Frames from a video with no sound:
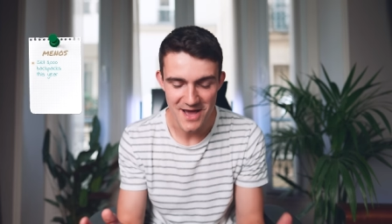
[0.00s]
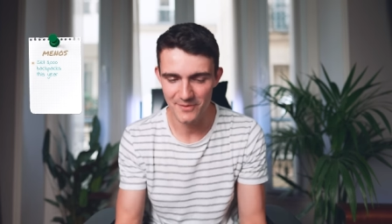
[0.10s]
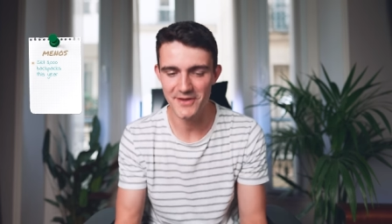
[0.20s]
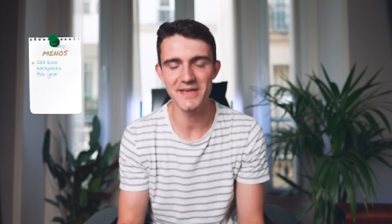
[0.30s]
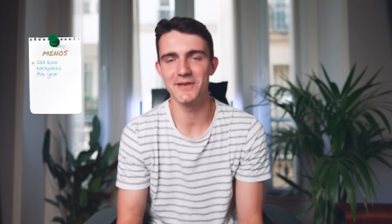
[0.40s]

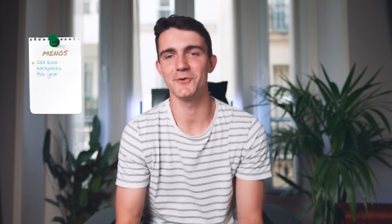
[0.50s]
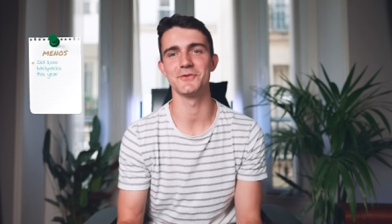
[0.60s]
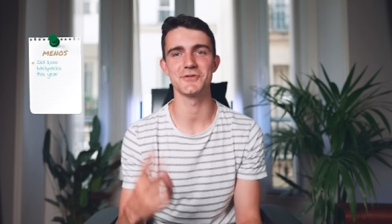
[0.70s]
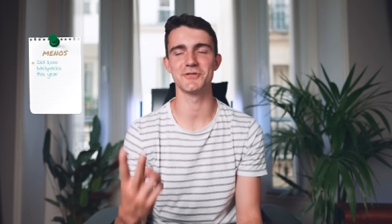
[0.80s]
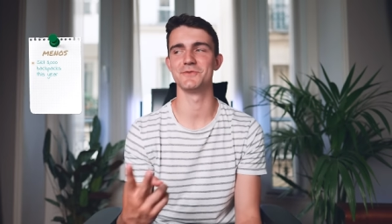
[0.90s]
We only
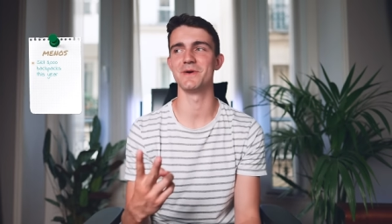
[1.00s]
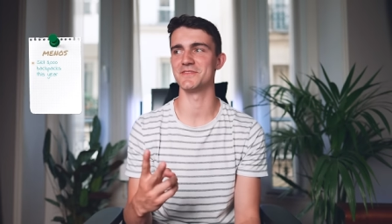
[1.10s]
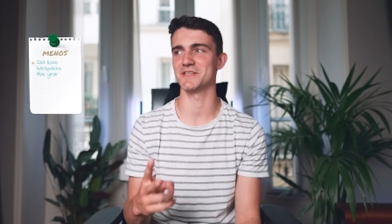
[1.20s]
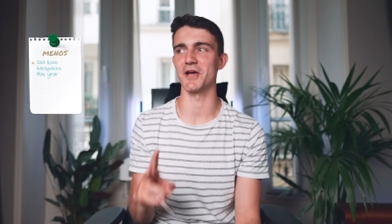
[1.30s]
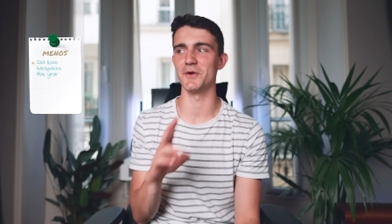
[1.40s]
launched 2
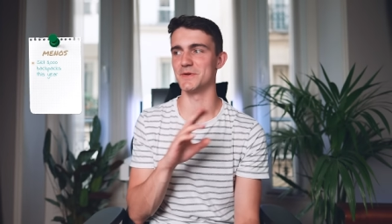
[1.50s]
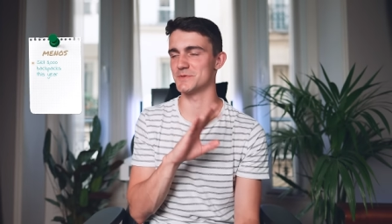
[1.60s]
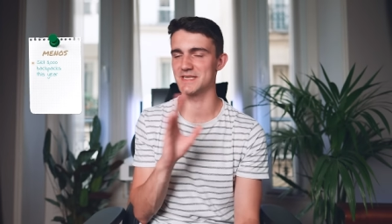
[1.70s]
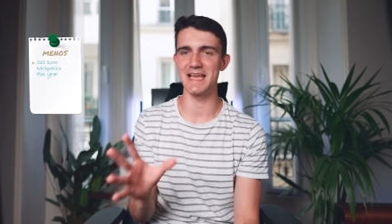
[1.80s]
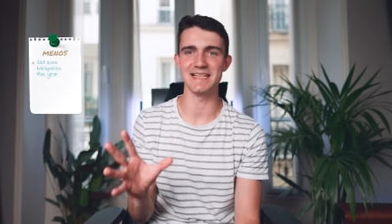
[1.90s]
months ago, which
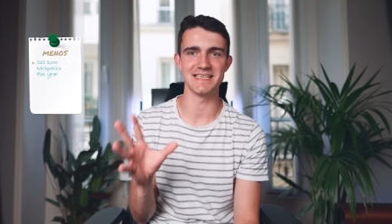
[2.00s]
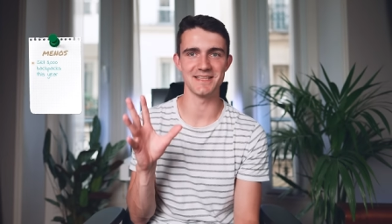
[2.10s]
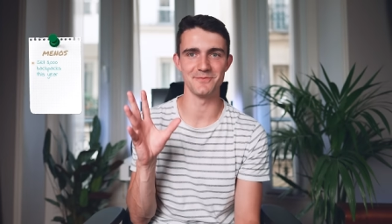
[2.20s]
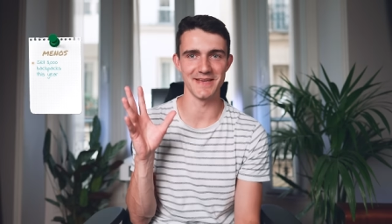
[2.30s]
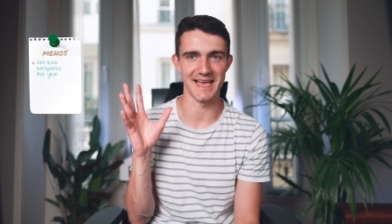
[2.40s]
was later
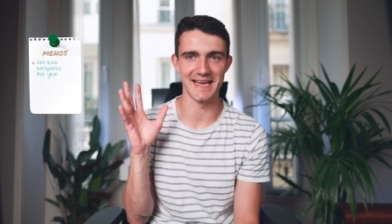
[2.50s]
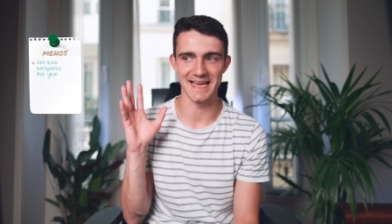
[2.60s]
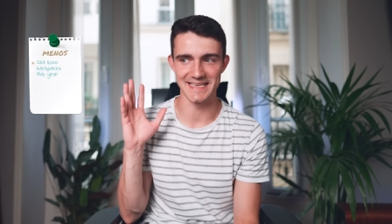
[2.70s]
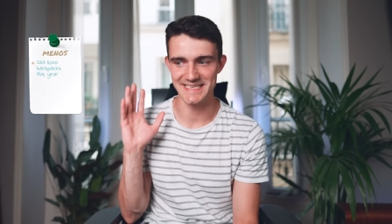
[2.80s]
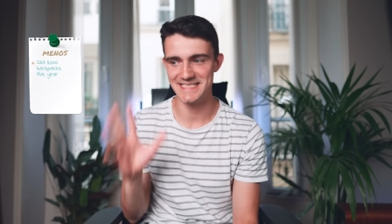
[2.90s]
than we had
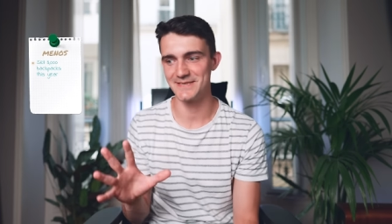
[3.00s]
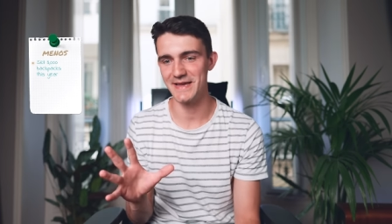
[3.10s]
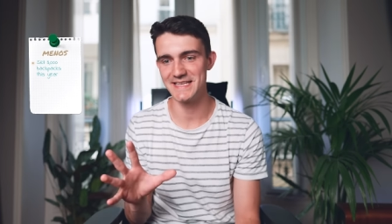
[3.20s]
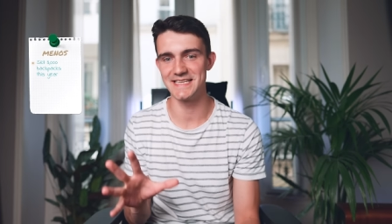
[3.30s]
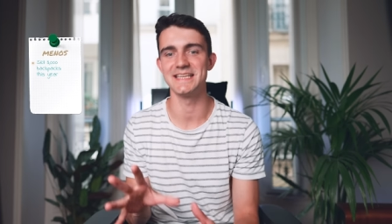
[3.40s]

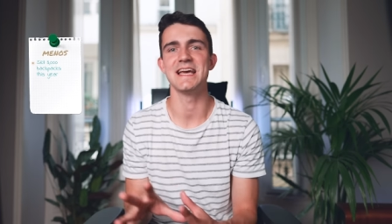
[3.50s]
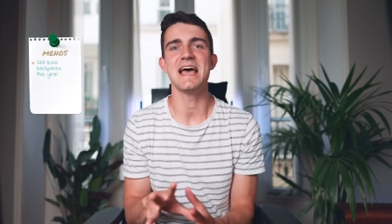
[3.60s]
anticipated.